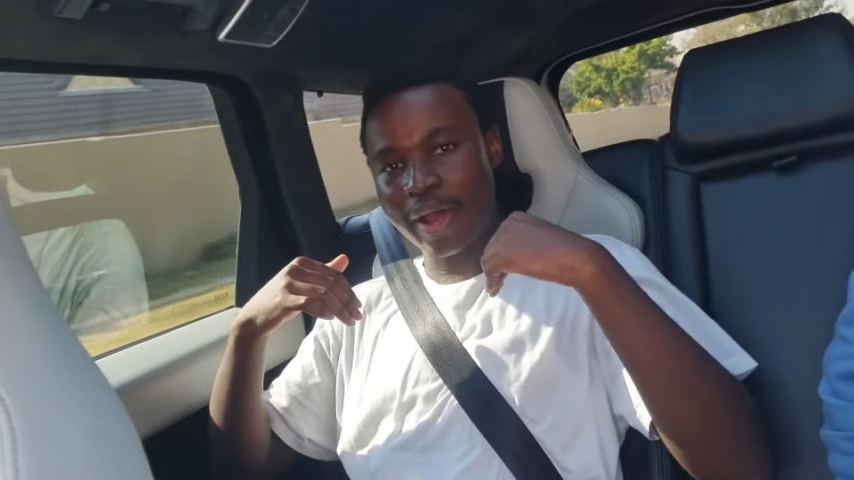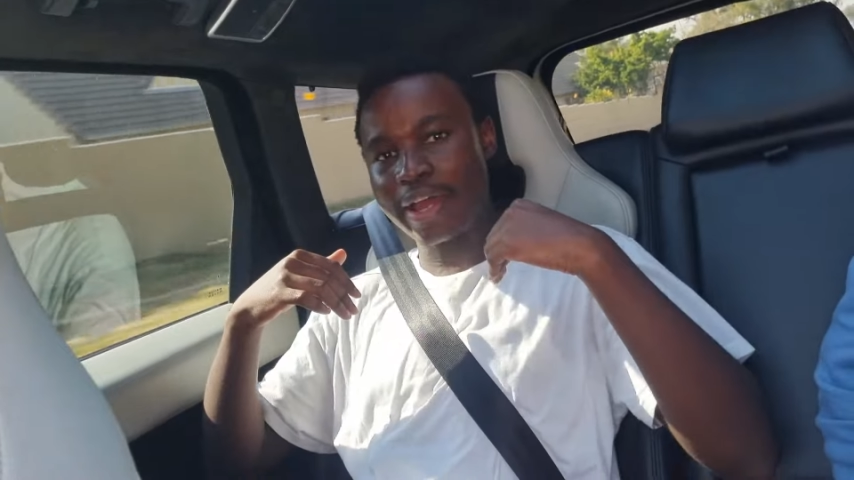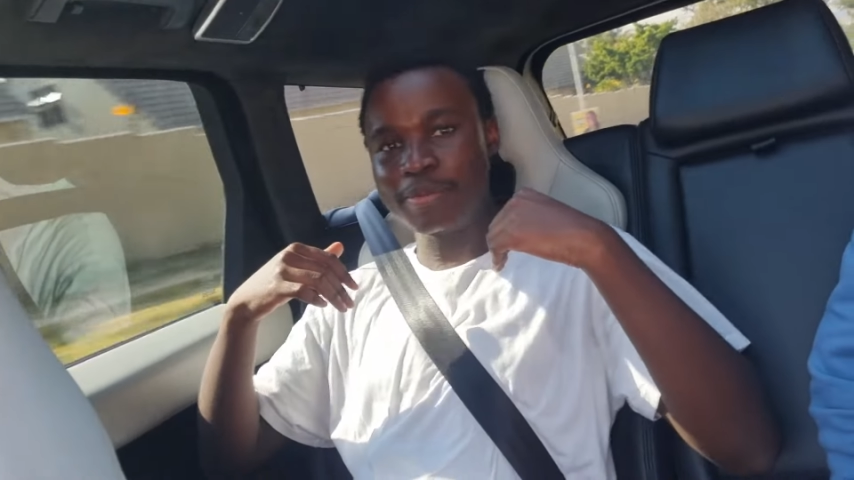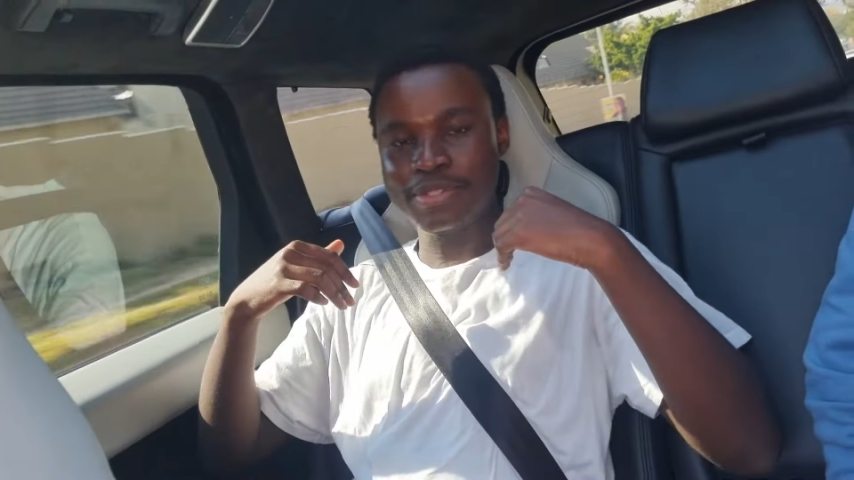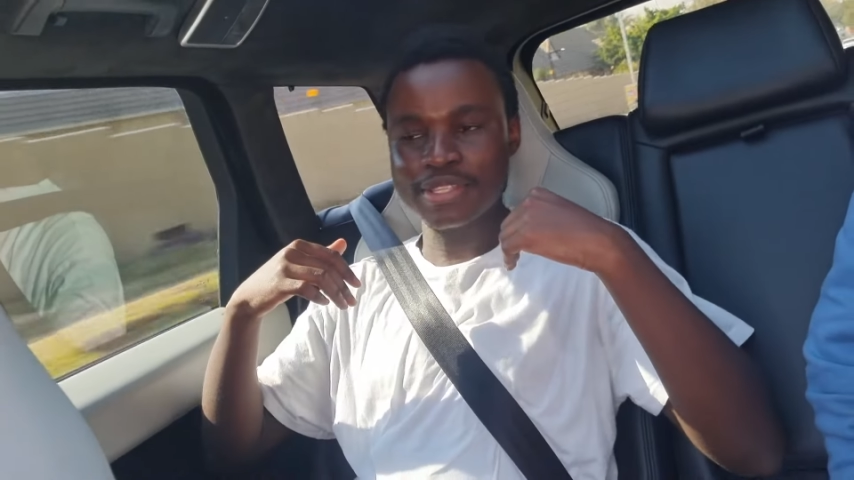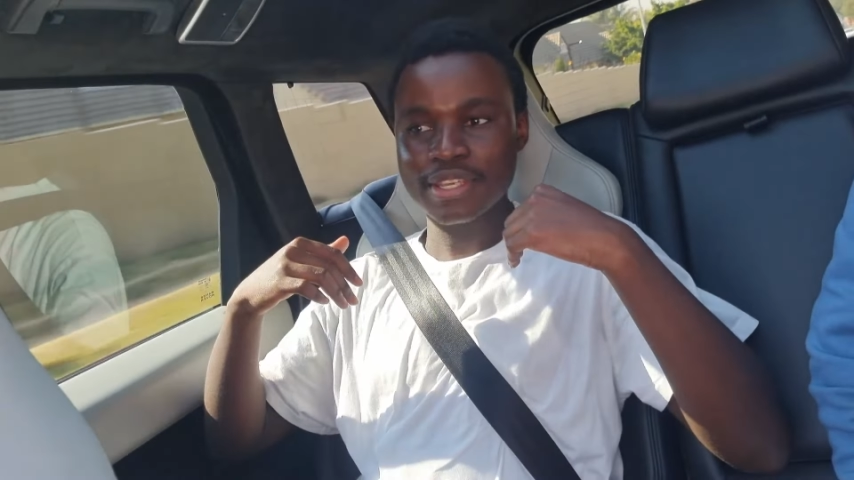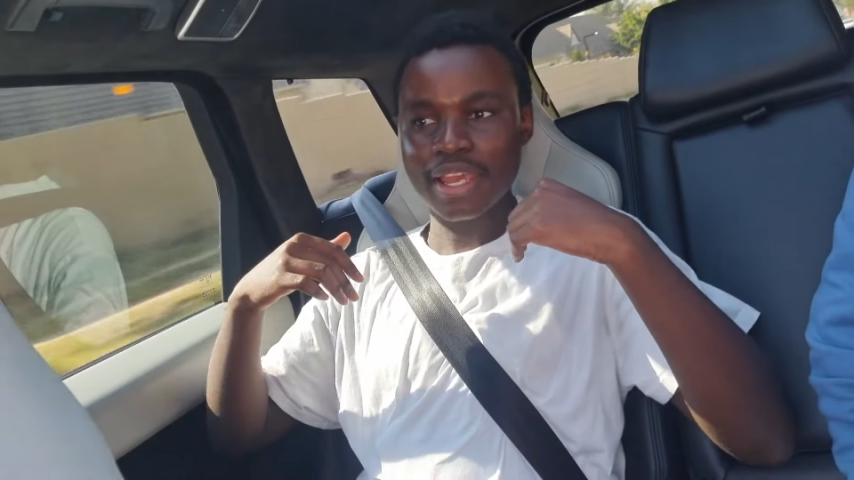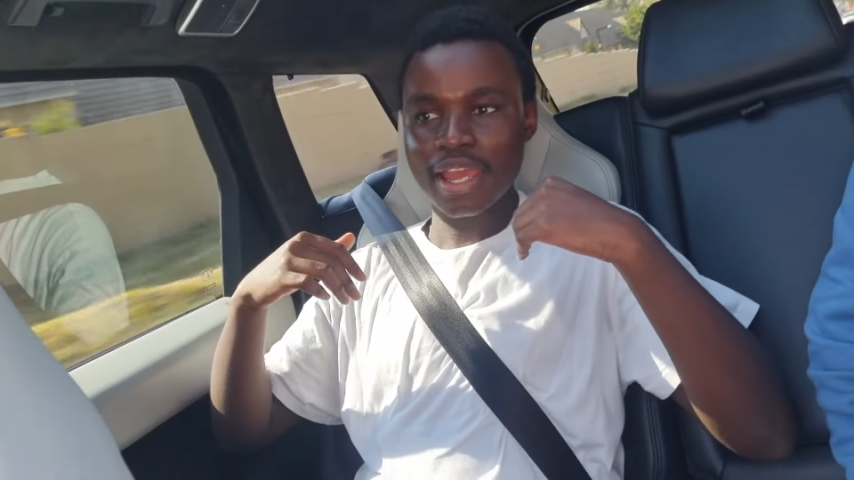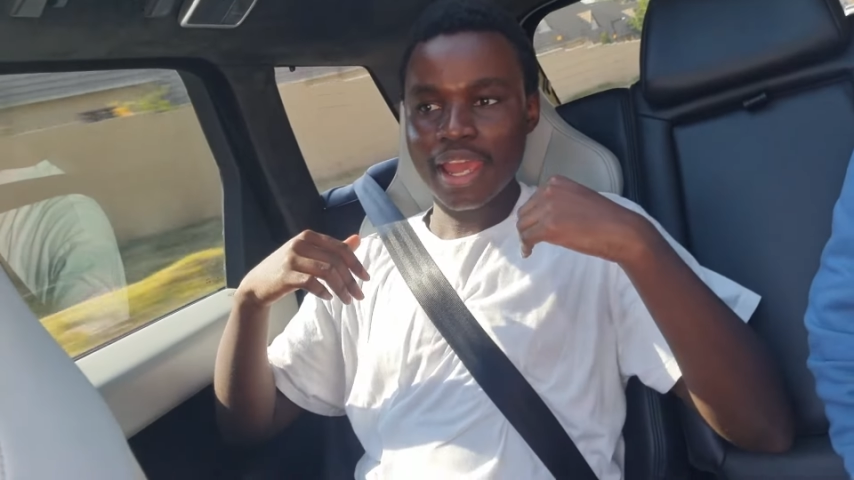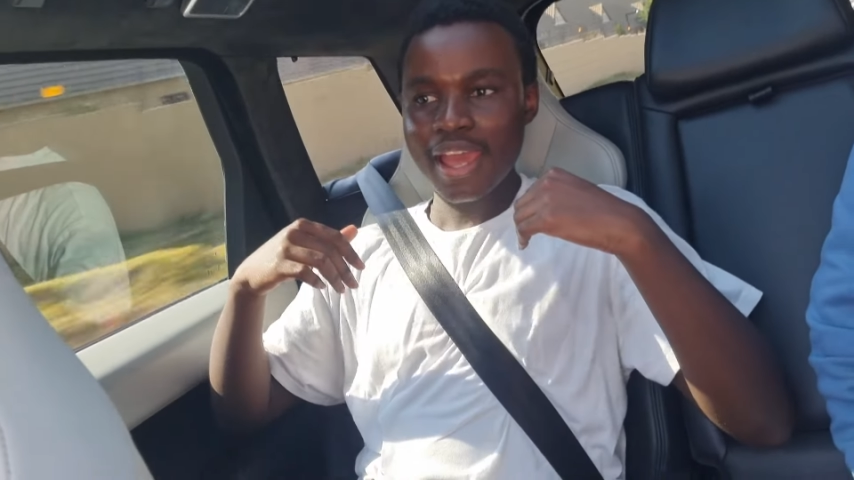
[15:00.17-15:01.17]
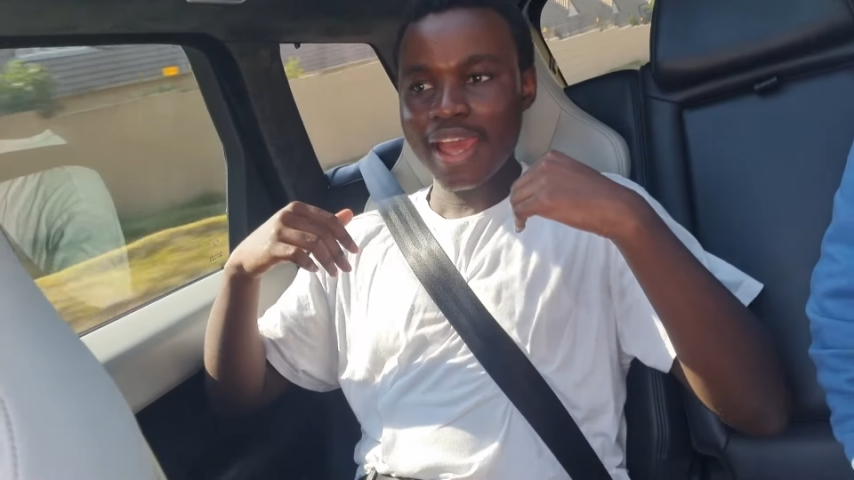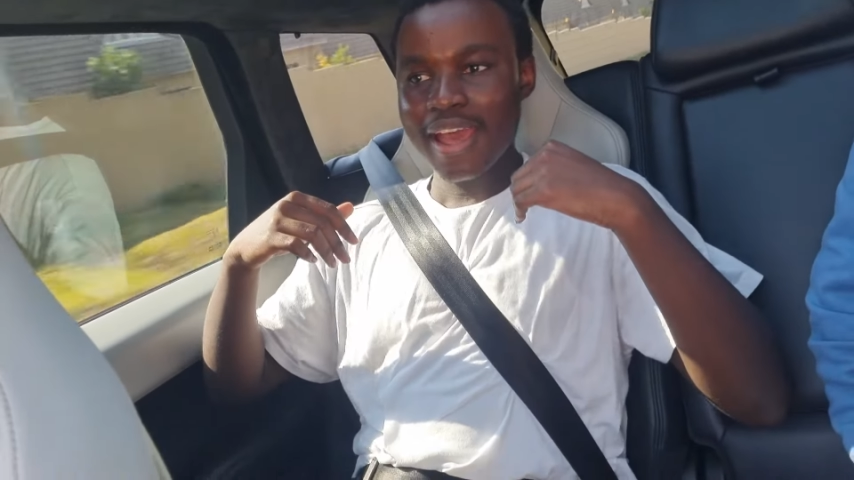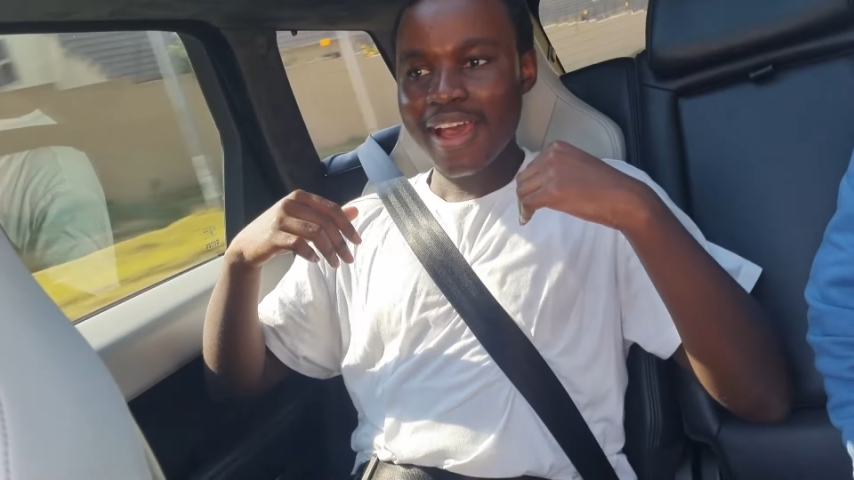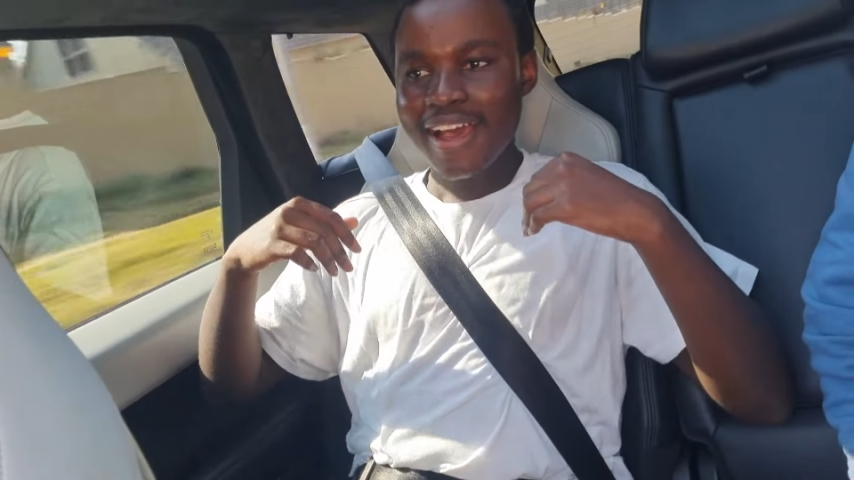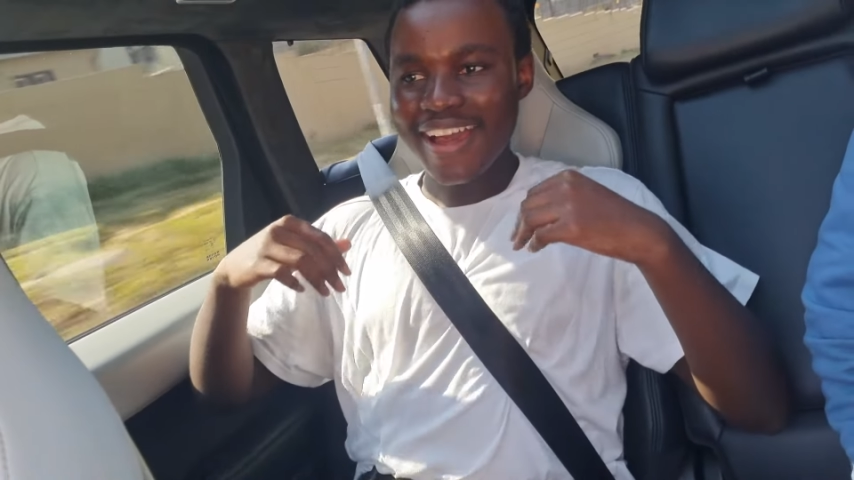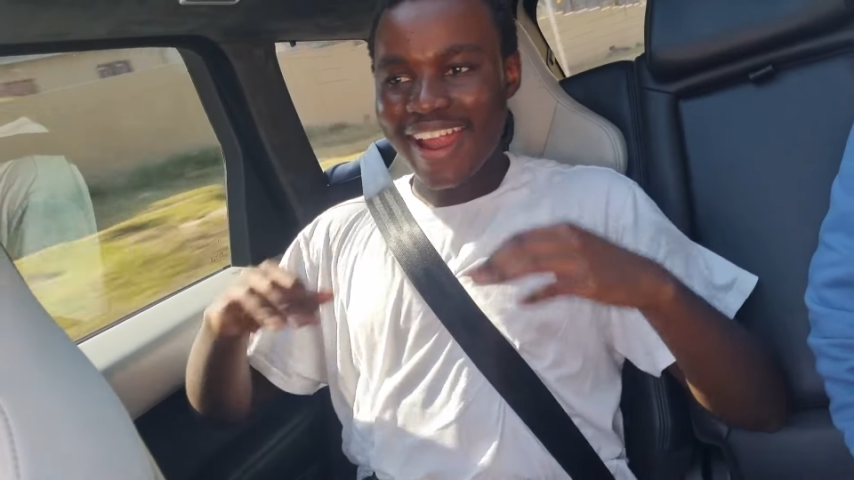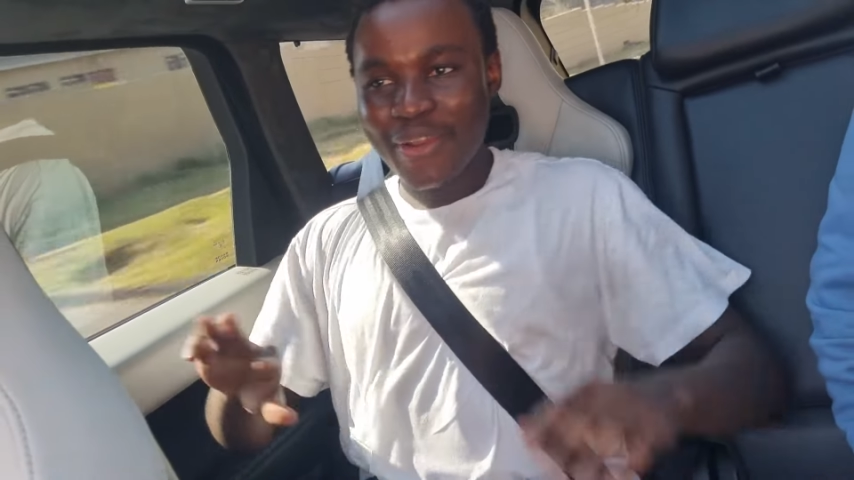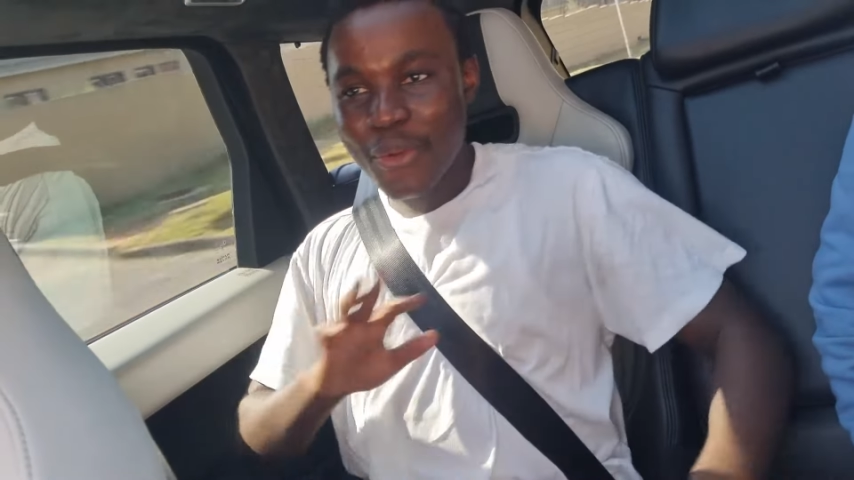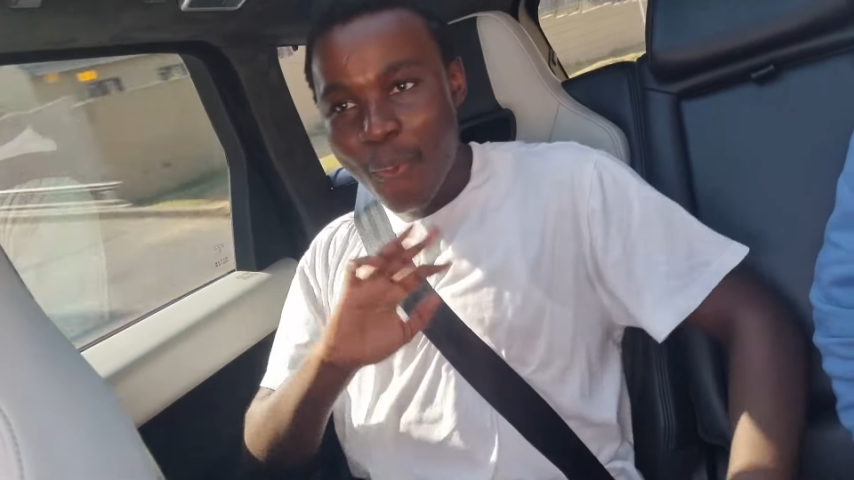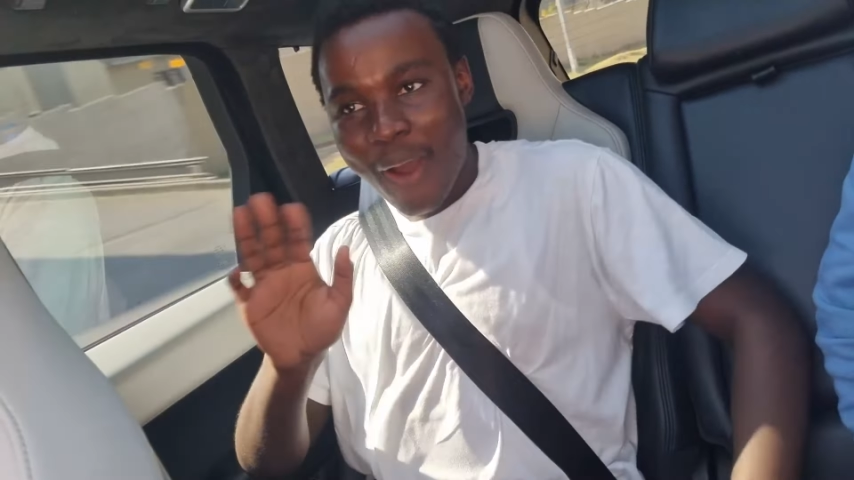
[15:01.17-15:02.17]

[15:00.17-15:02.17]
pipes. I don't know